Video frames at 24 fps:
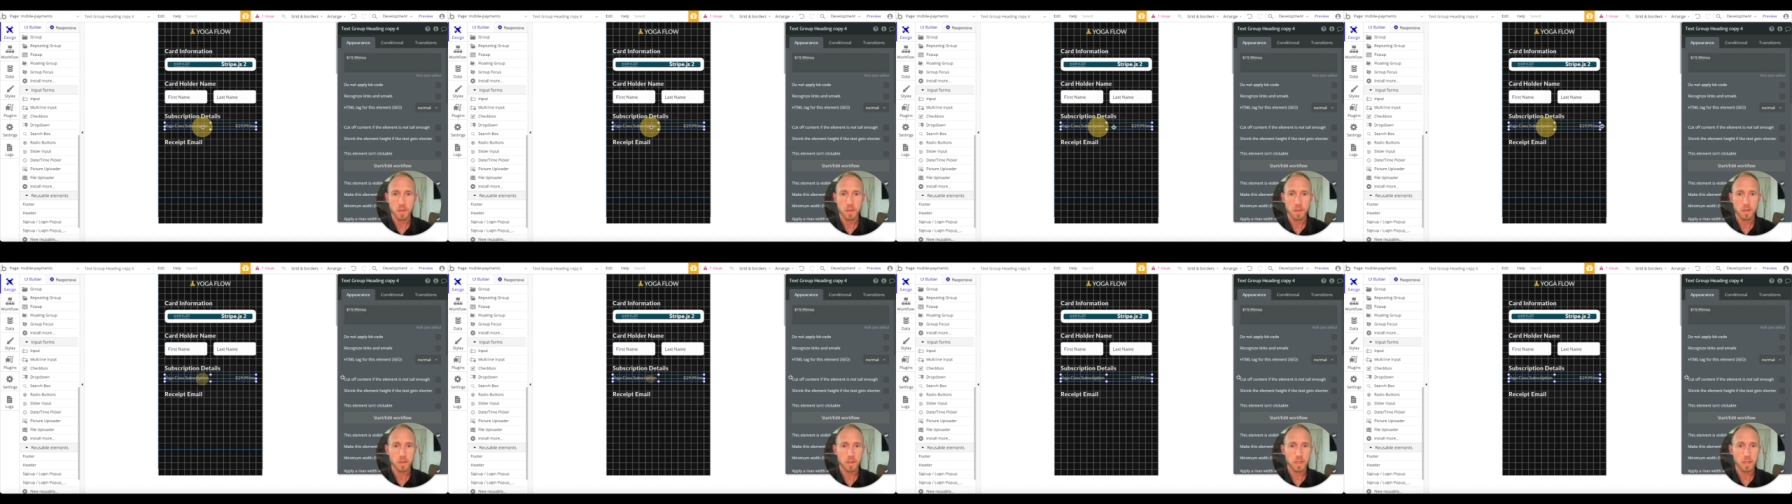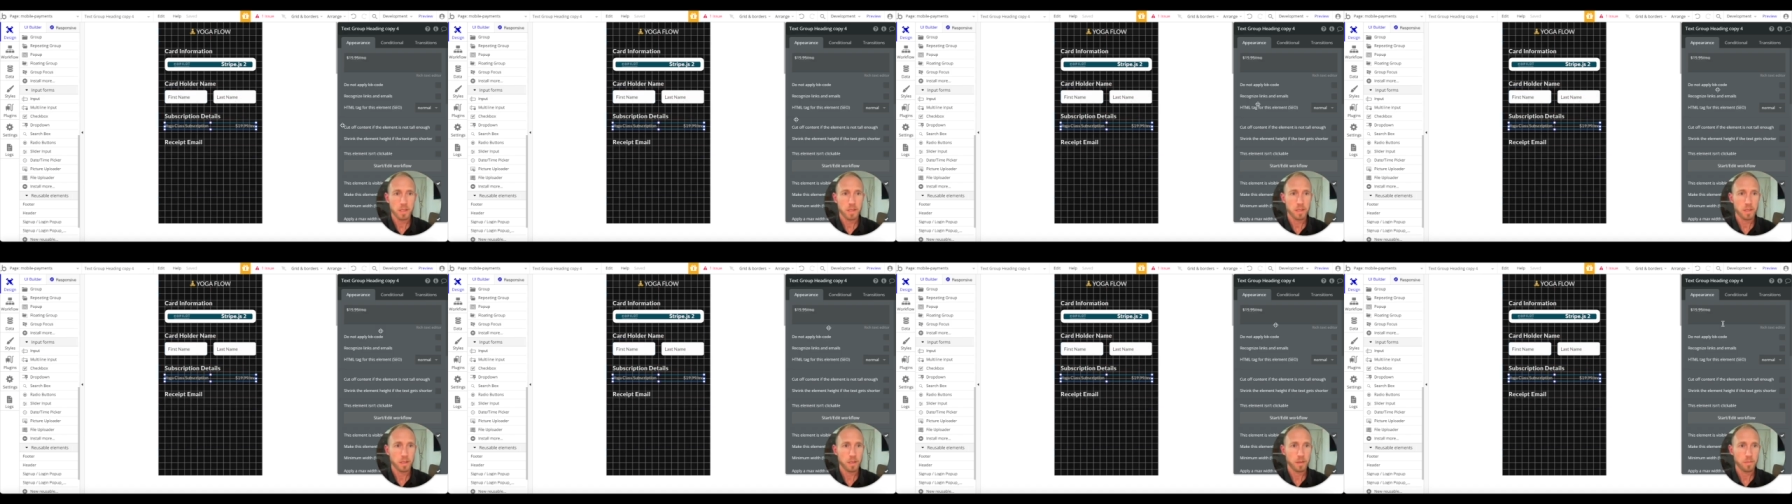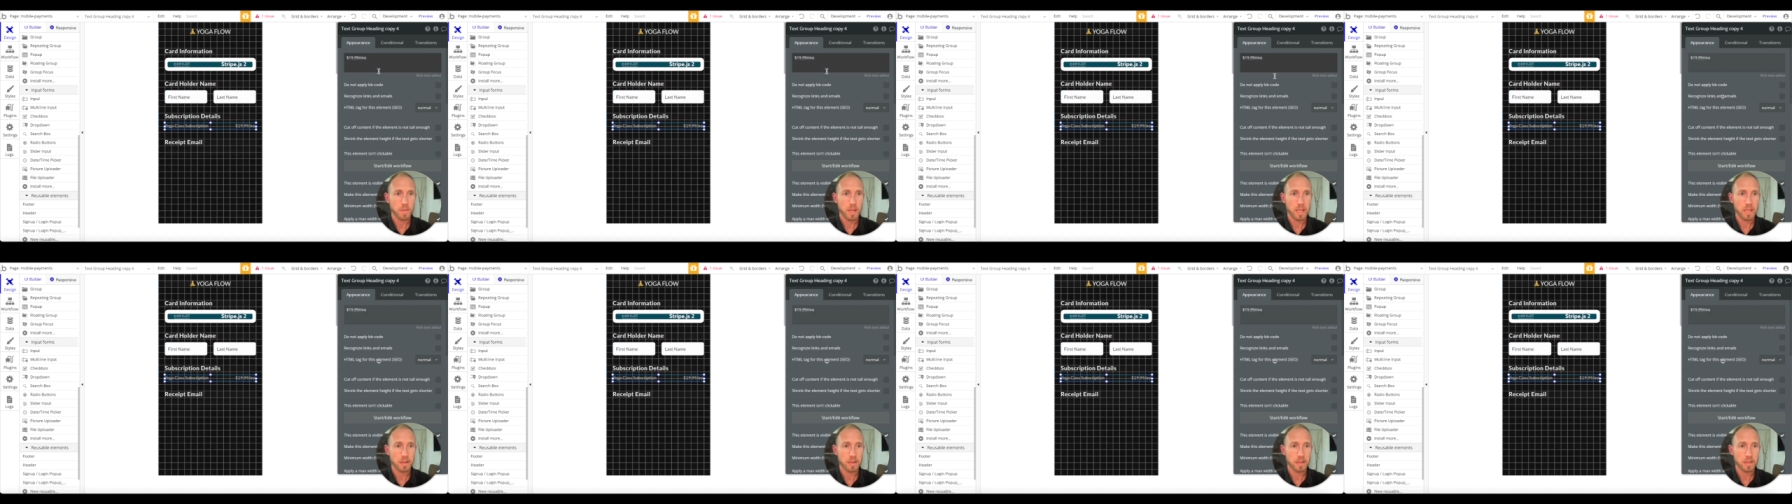I think we're going to
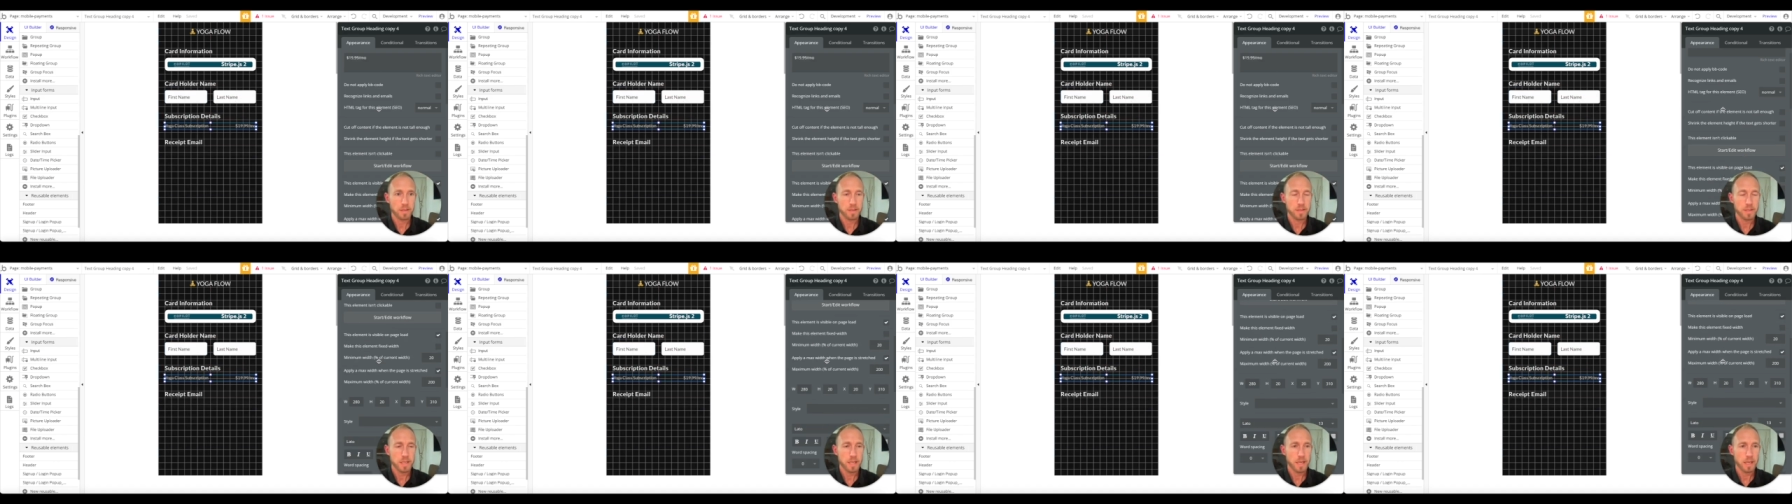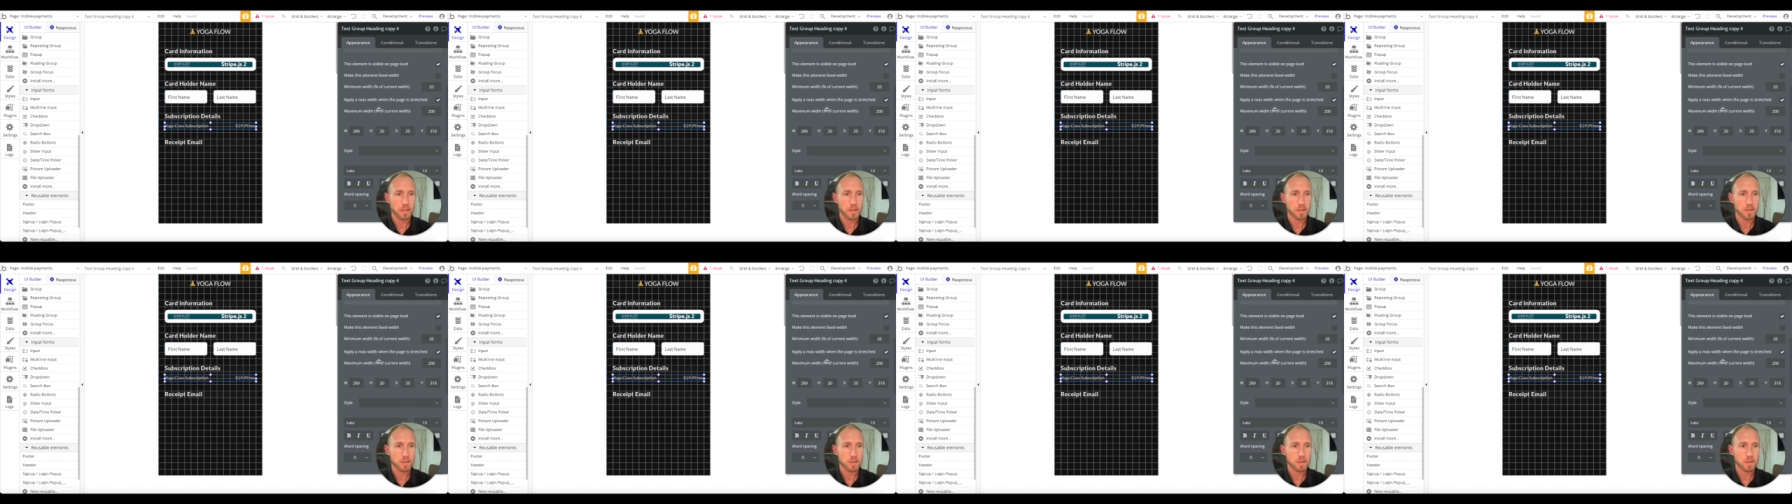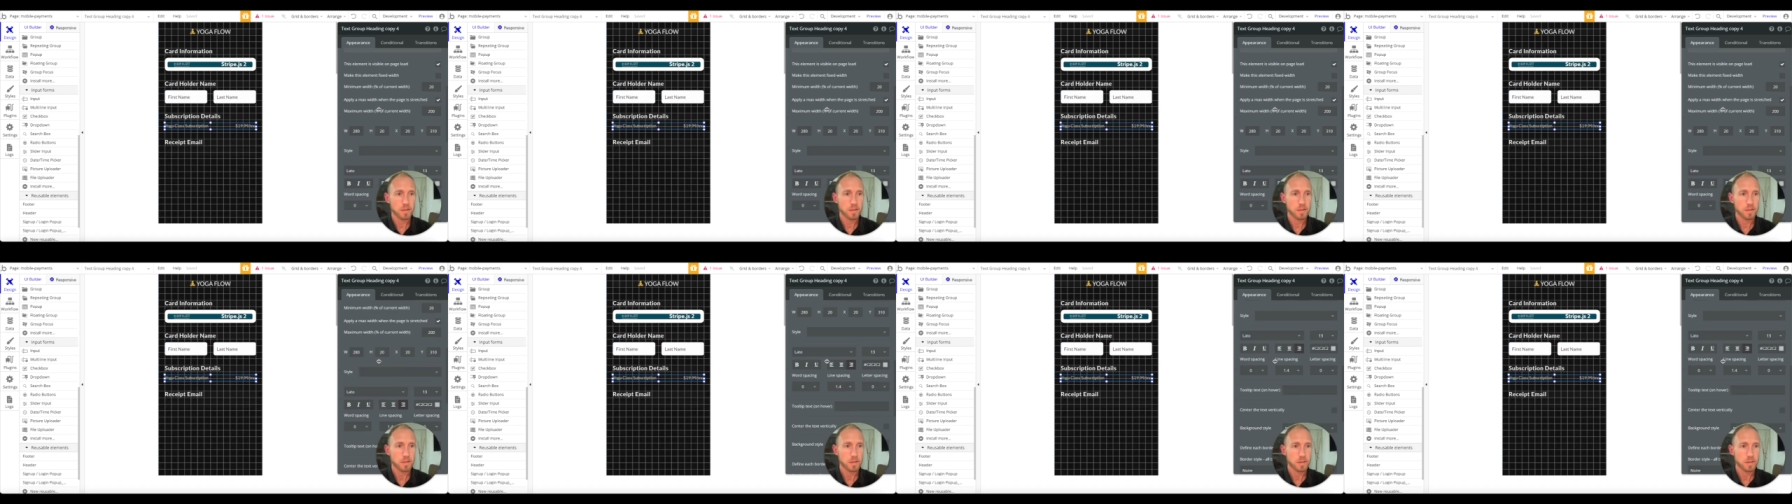make this text